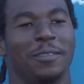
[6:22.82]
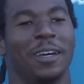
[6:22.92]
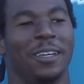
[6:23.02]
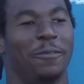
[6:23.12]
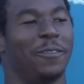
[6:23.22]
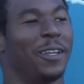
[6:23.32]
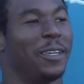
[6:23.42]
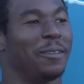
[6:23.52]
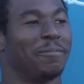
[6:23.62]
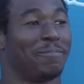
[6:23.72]
Nah, he's funny.
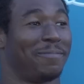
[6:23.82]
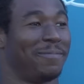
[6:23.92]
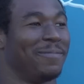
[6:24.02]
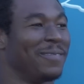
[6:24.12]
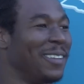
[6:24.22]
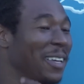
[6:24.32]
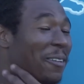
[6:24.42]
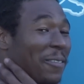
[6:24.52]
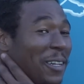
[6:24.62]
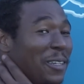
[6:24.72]
He
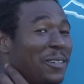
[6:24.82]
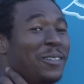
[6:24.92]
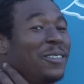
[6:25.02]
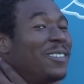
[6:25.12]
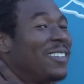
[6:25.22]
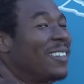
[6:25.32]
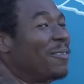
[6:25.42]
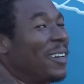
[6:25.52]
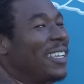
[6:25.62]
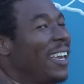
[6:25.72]
a funny dude.
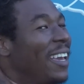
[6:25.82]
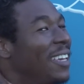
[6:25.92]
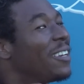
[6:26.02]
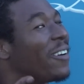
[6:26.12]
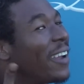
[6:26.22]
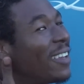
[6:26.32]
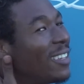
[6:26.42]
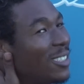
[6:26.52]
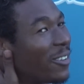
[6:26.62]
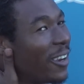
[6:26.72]
But yeah, he's great.
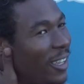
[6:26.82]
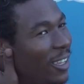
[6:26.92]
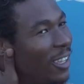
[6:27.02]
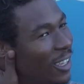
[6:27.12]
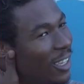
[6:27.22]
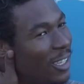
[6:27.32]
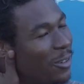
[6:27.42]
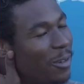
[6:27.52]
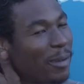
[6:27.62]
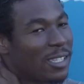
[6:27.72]
He's great. He's
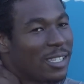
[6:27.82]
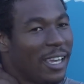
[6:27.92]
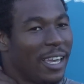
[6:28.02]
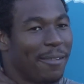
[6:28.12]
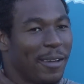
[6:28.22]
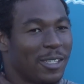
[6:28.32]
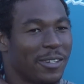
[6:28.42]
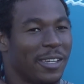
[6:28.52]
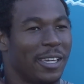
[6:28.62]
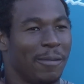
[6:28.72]
doing the best he can to make
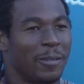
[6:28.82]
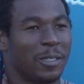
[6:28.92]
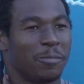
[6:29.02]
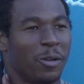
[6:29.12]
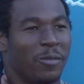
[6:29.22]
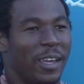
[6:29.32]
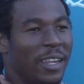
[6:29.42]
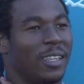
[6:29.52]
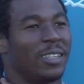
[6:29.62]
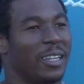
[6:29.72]
sure he's keeping us
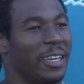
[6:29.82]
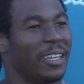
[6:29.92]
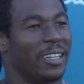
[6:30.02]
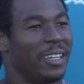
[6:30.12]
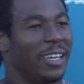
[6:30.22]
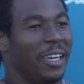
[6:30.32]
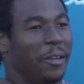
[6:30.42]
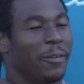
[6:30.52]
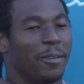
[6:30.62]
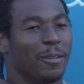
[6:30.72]
motivated. Like,
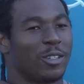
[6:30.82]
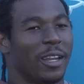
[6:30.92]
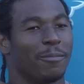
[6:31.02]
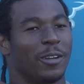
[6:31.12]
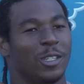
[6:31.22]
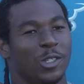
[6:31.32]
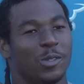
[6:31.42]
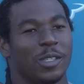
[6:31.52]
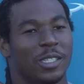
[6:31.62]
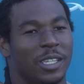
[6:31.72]
he really be trying to bring
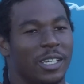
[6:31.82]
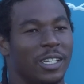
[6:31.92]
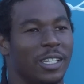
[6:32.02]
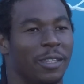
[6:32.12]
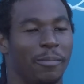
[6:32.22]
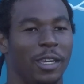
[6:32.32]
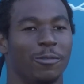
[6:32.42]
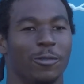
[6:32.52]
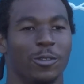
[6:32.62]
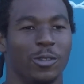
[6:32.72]
juice into the
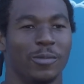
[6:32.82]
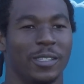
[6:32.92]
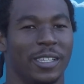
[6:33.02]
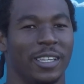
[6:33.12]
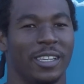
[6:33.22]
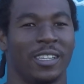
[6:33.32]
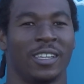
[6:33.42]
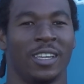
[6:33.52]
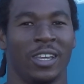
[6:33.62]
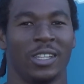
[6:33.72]
meeting rooms and
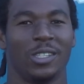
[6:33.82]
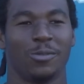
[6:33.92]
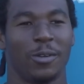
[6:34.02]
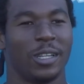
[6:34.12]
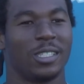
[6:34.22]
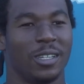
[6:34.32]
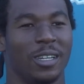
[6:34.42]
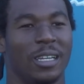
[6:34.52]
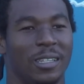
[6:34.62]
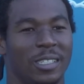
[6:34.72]
just want us
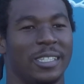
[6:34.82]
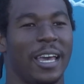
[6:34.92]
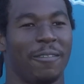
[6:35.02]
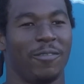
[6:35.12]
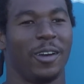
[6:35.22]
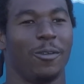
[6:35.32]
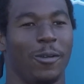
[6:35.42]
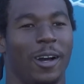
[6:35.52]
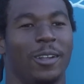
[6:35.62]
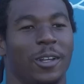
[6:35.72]
to just have fun
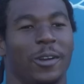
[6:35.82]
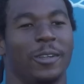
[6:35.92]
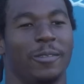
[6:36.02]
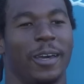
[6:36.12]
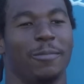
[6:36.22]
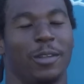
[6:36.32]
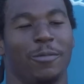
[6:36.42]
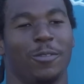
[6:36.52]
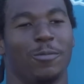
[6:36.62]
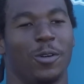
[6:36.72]
while learning how to play
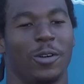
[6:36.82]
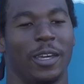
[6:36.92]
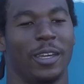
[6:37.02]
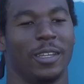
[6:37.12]
football and